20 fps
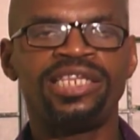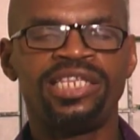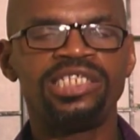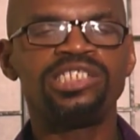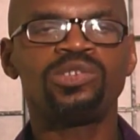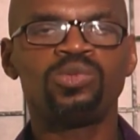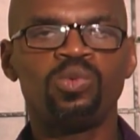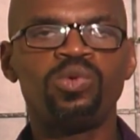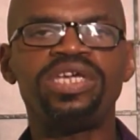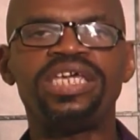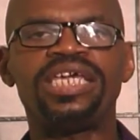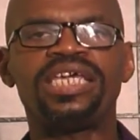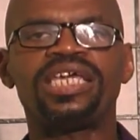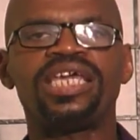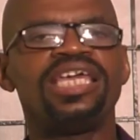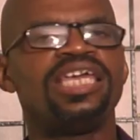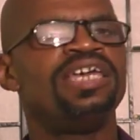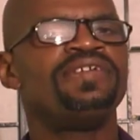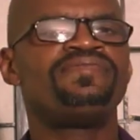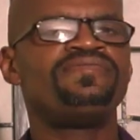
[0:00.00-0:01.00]
this week,
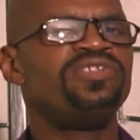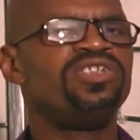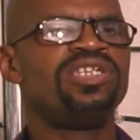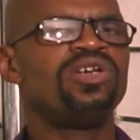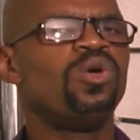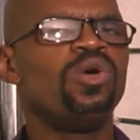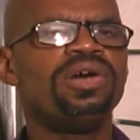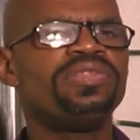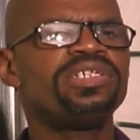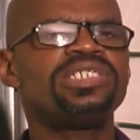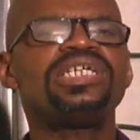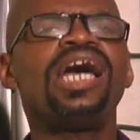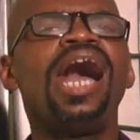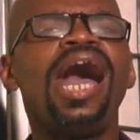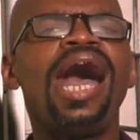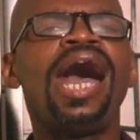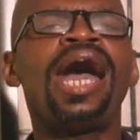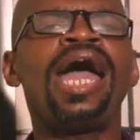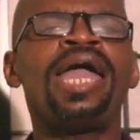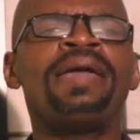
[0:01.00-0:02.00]
if no other
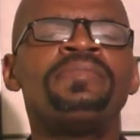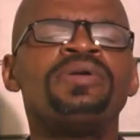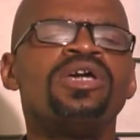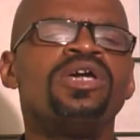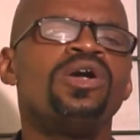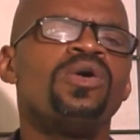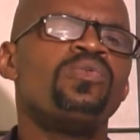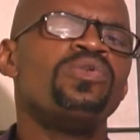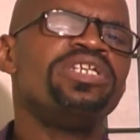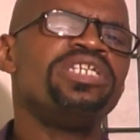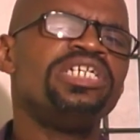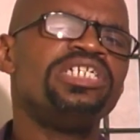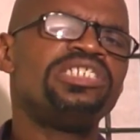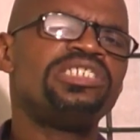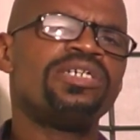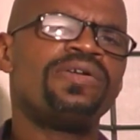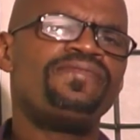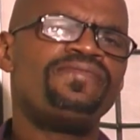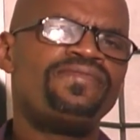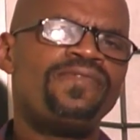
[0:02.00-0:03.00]
time, we need
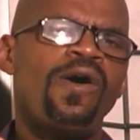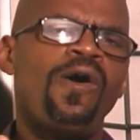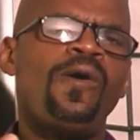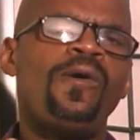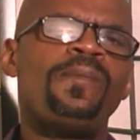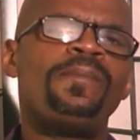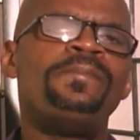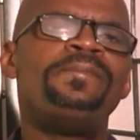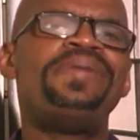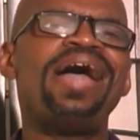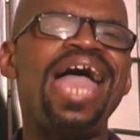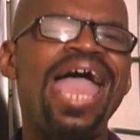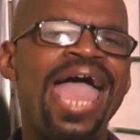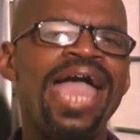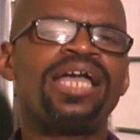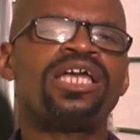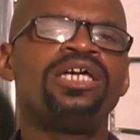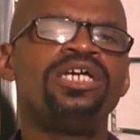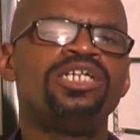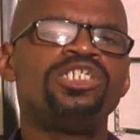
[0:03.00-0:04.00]
to fall
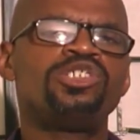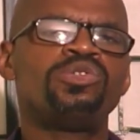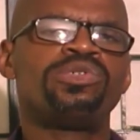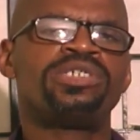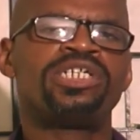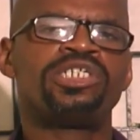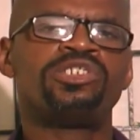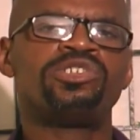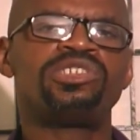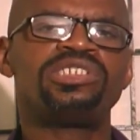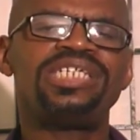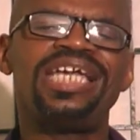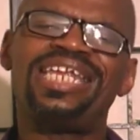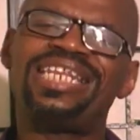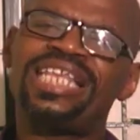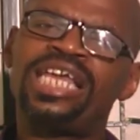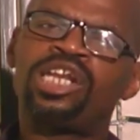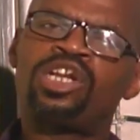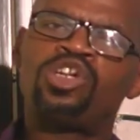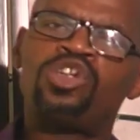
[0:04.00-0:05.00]
back to an understanding
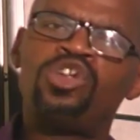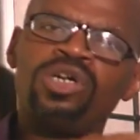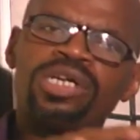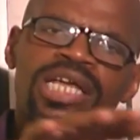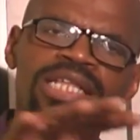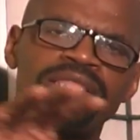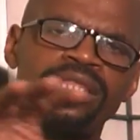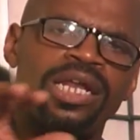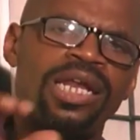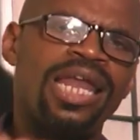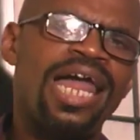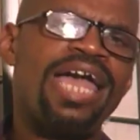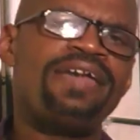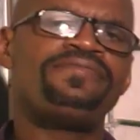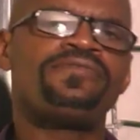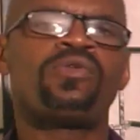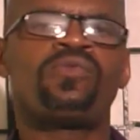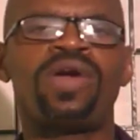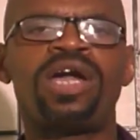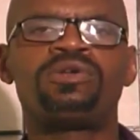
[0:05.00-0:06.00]
and look at the life
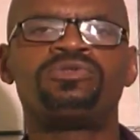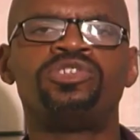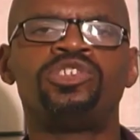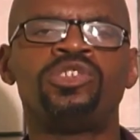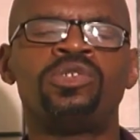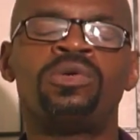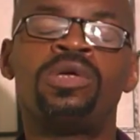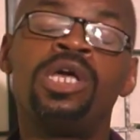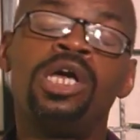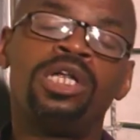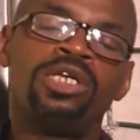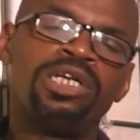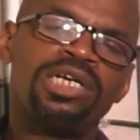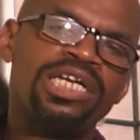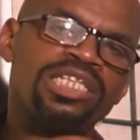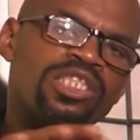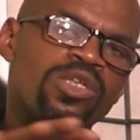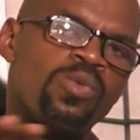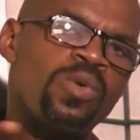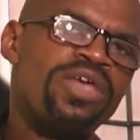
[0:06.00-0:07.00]
around you. Look
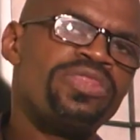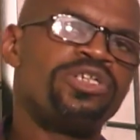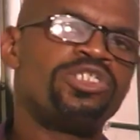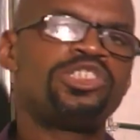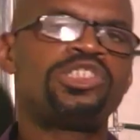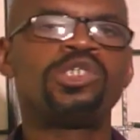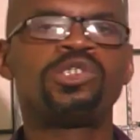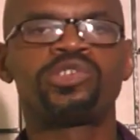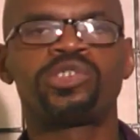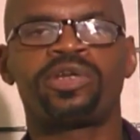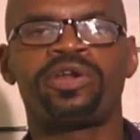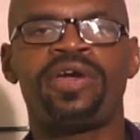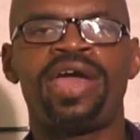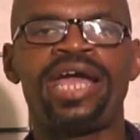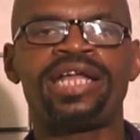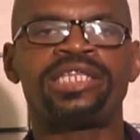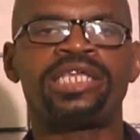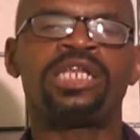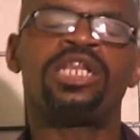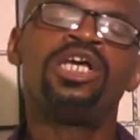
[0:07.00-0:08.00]
at the way the children are
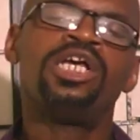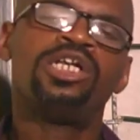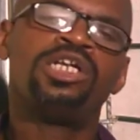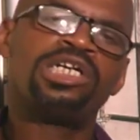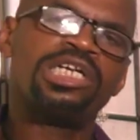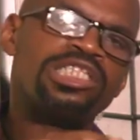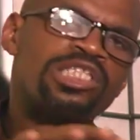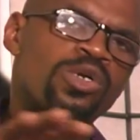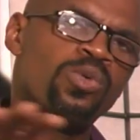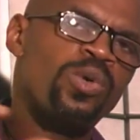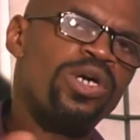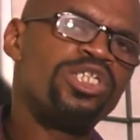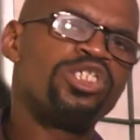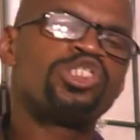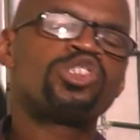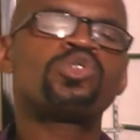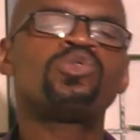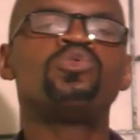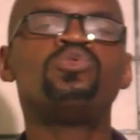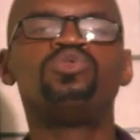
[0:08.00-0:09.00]
acting. Look at the way the
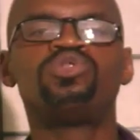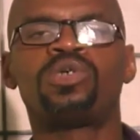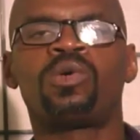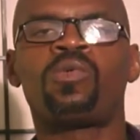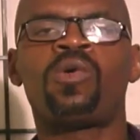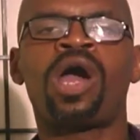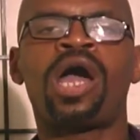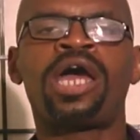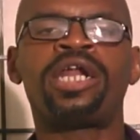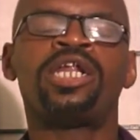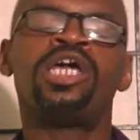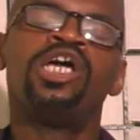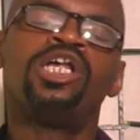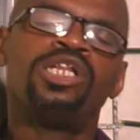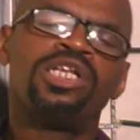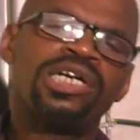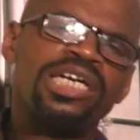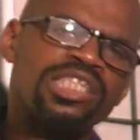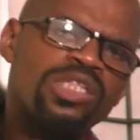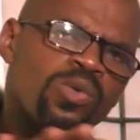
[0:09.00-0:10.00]
schools are run.
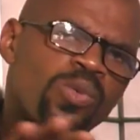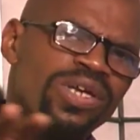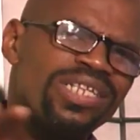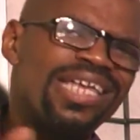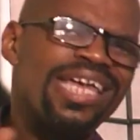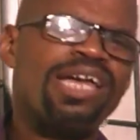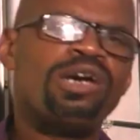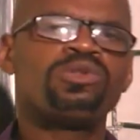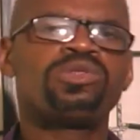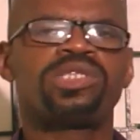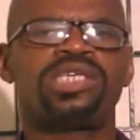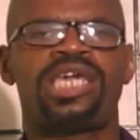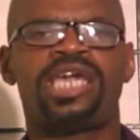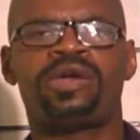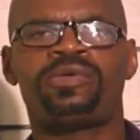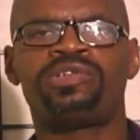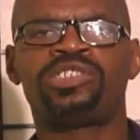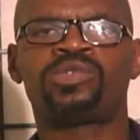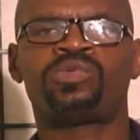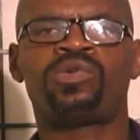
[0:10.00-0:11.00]
Look at the way the healthcare
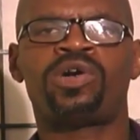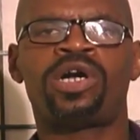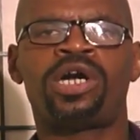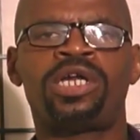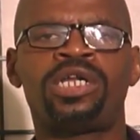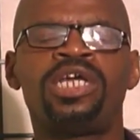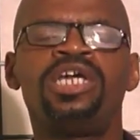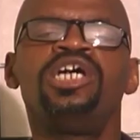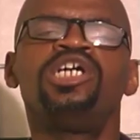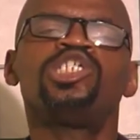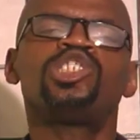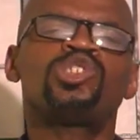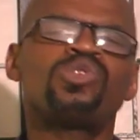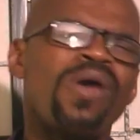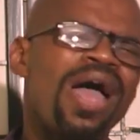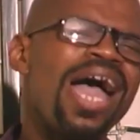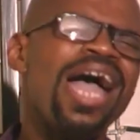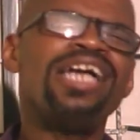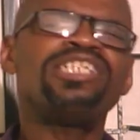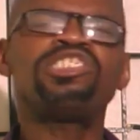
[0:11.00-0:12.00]
is run.
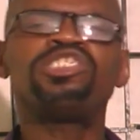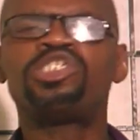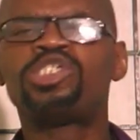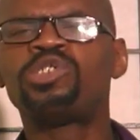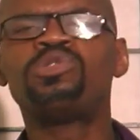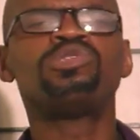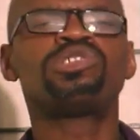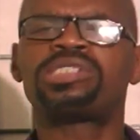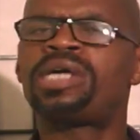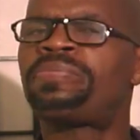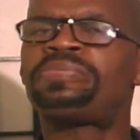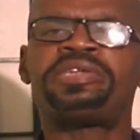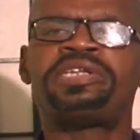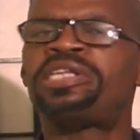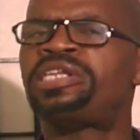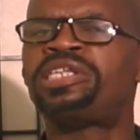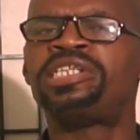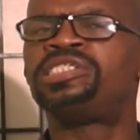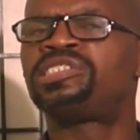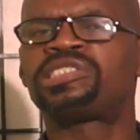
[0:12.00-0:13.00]
Try to do something
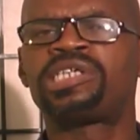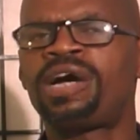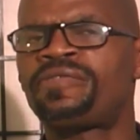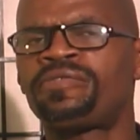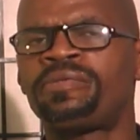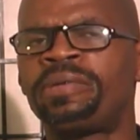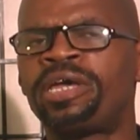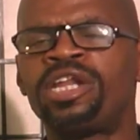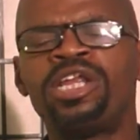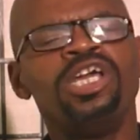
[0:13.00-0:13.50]
in this government.